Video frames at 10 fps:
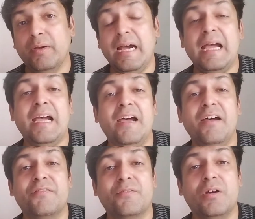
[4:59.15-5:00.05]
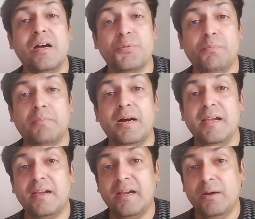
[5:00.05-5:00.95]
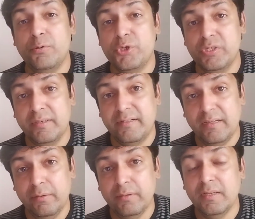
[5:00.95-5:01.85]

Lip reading: I have got my account shut down.